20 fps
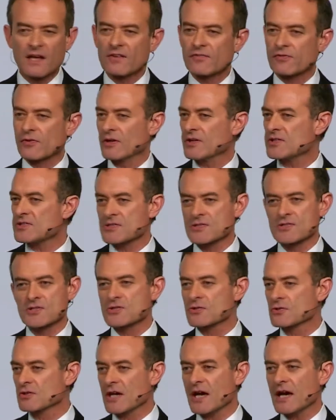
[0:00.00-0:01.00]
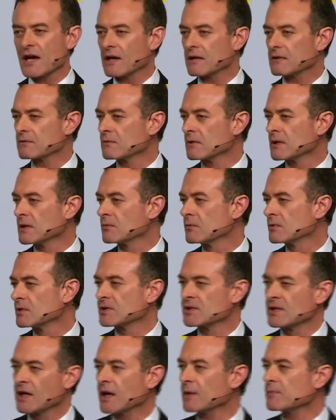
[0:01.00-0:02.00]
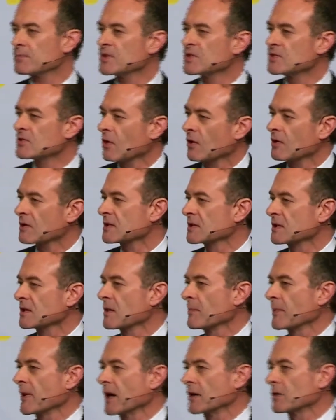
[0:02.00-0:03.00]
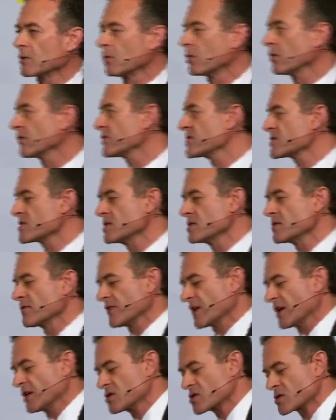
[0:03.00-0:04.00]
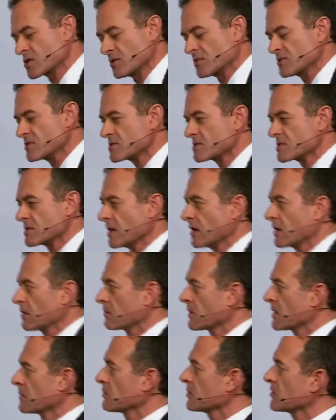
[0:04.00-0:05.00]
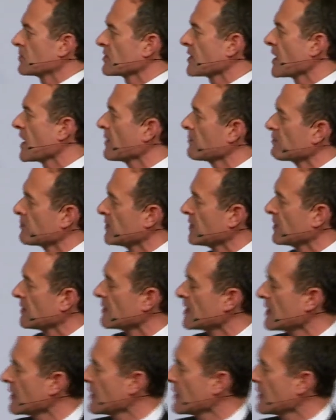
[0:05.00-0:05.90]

For instance, today, we would not be talking about all these innovations, so we would not be